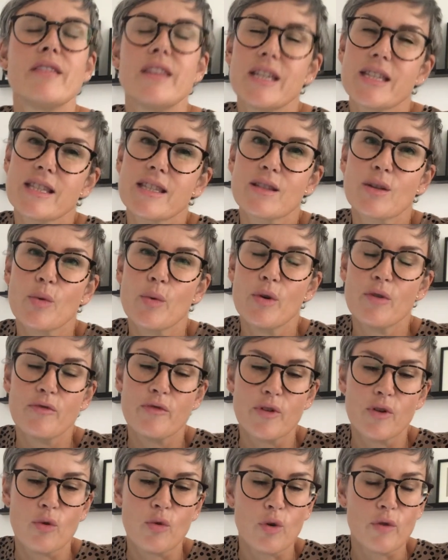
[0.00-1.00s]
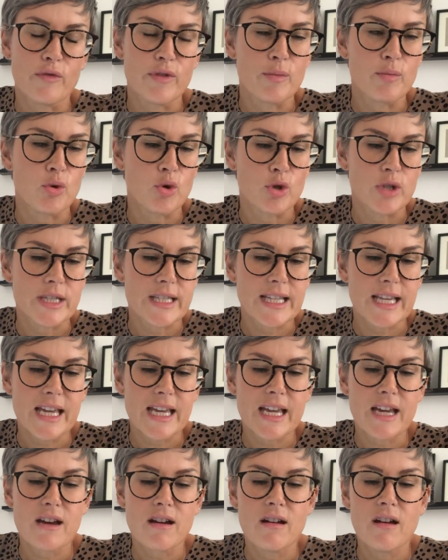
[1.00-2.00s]
this quilt for all of the borders
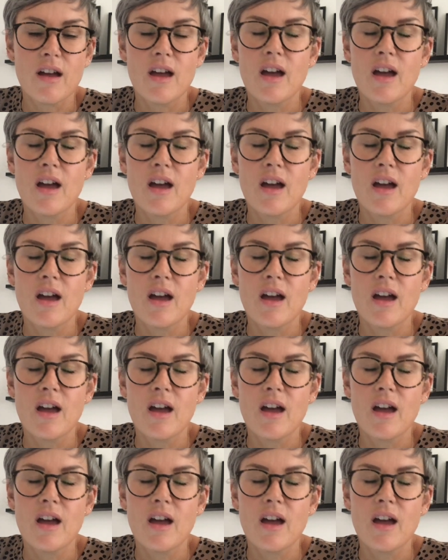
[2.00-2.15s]
here,